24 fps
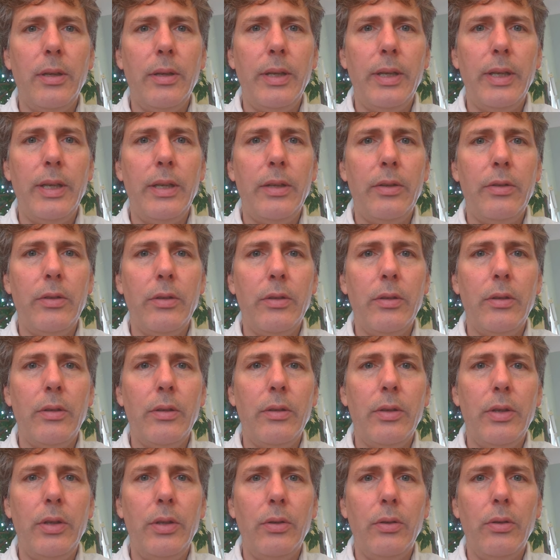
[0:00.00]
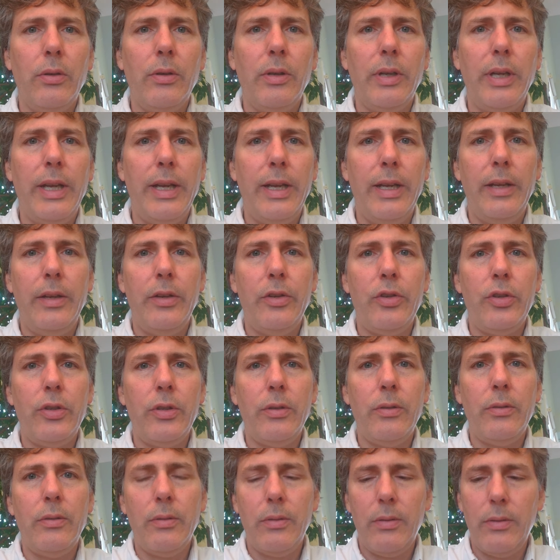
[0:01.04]
Enter your age.
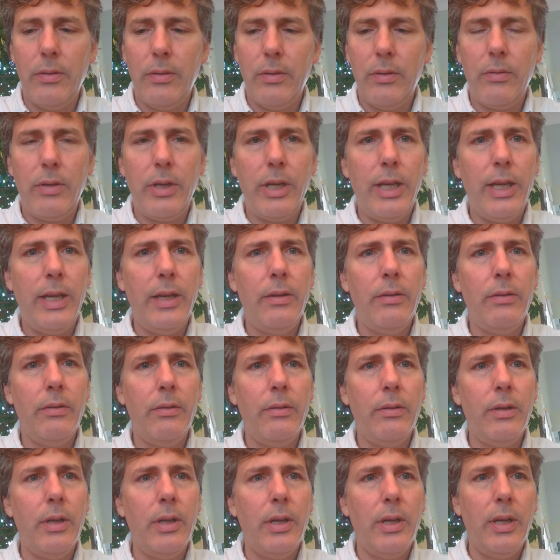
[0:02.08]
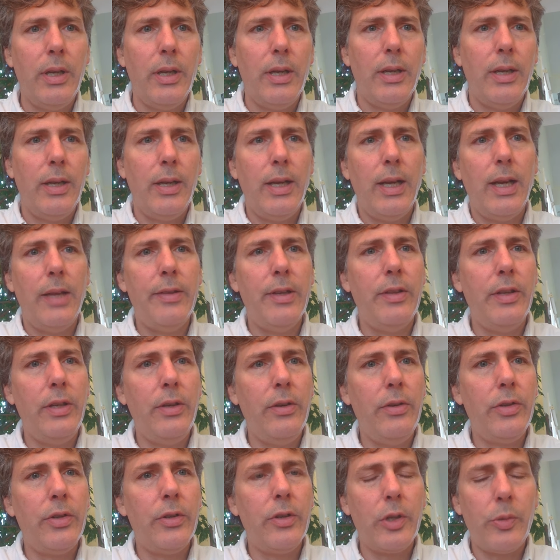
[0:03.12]
Okay. And then the
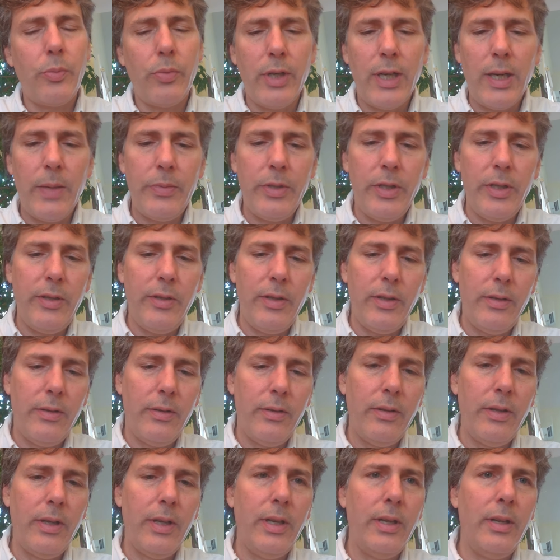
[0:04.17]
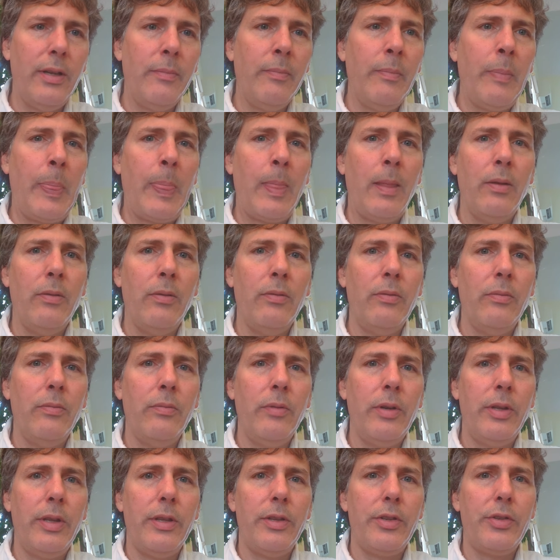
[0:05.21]
user is prompted
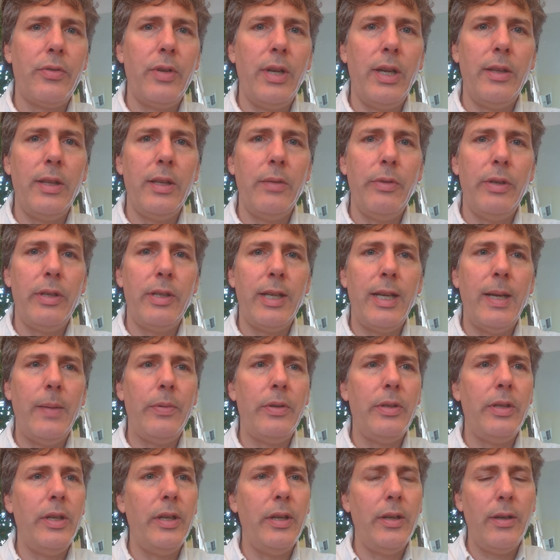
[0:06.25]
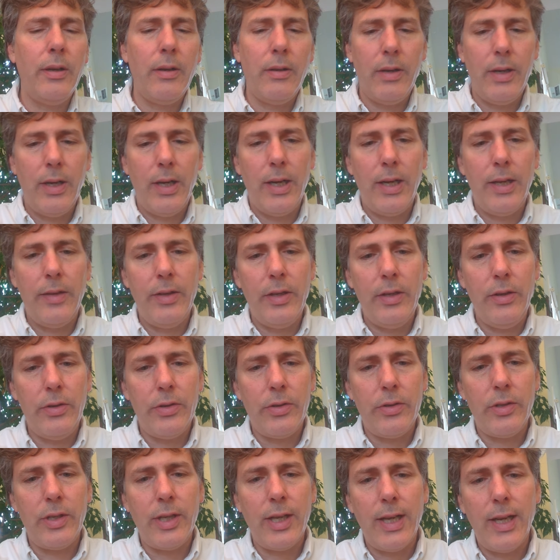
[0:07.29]
with the string that we typed here, and the user
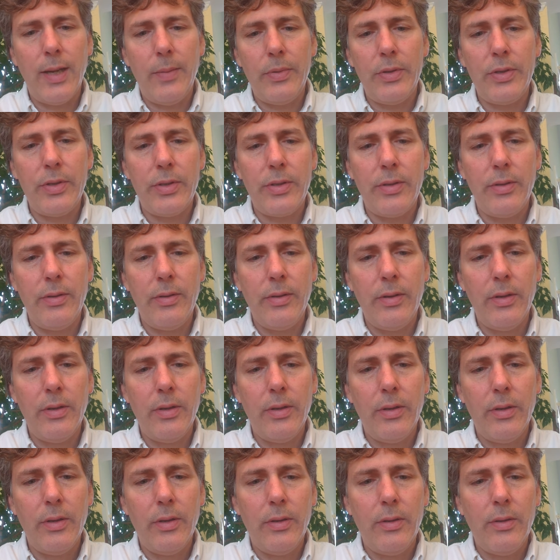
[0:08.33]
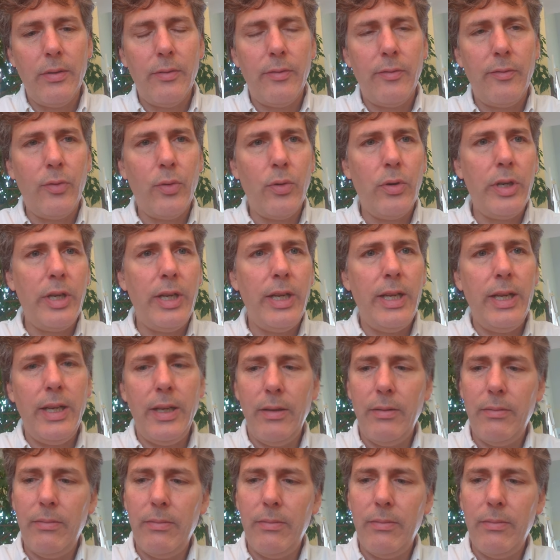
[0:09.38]
types 40.